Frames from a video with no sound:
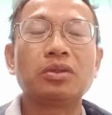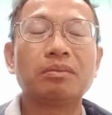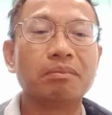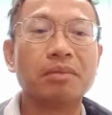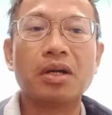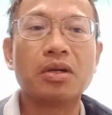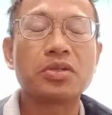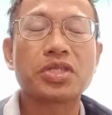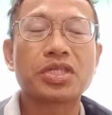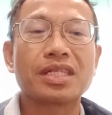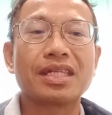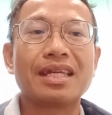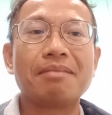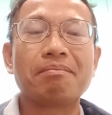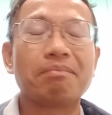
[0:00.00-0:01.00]
most
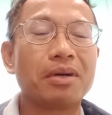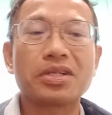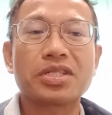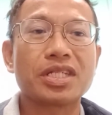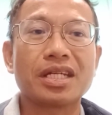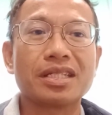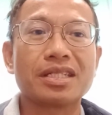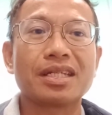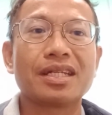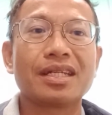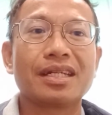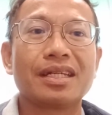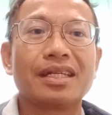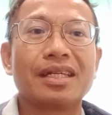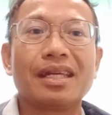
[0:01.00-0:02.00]
important
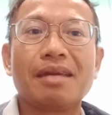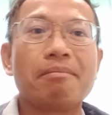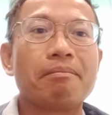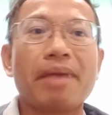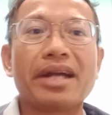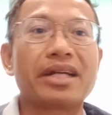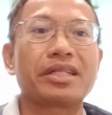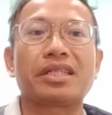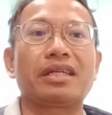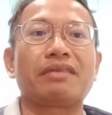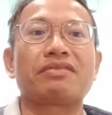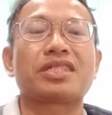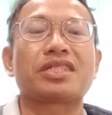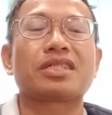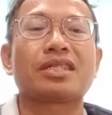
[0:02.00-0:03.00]

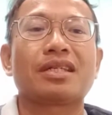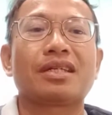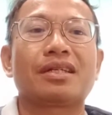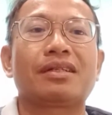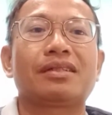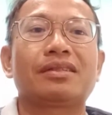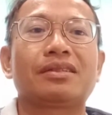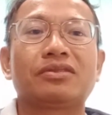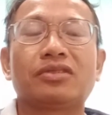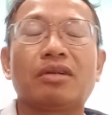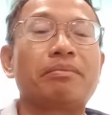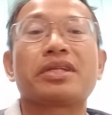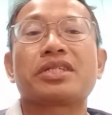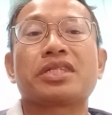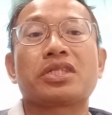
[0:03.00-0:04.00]
imperatives for
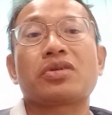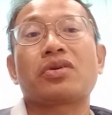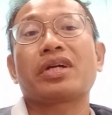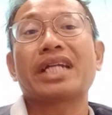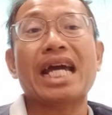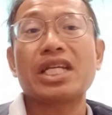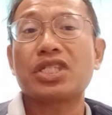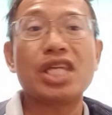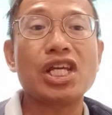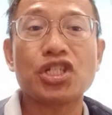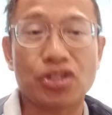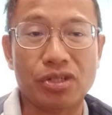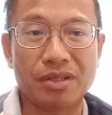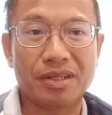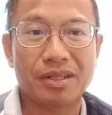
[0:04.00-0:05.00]
business
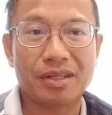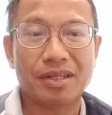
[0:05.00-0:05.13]
organization.